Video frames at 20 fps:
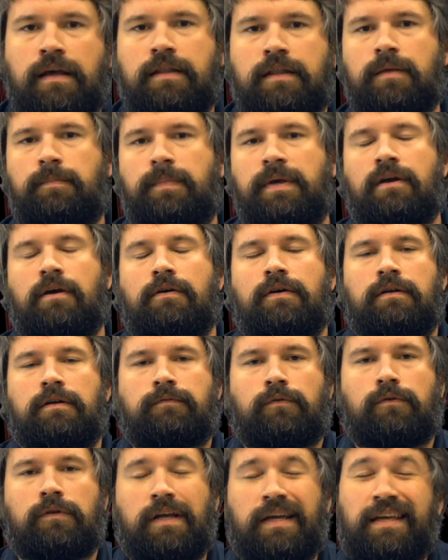The PR
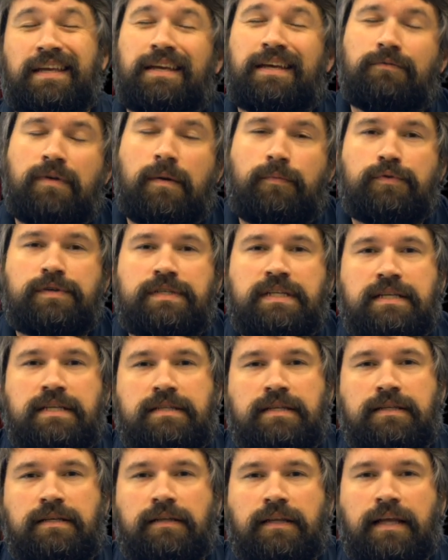interval again represents
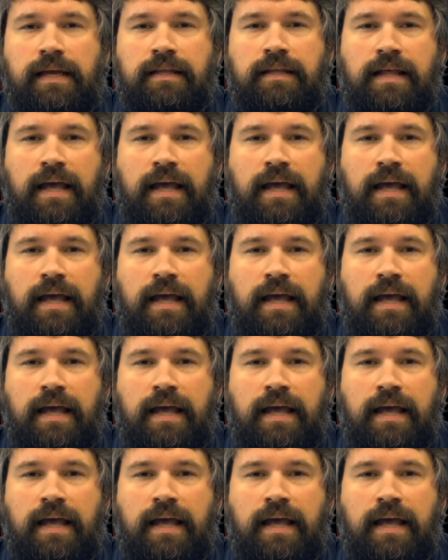the delay in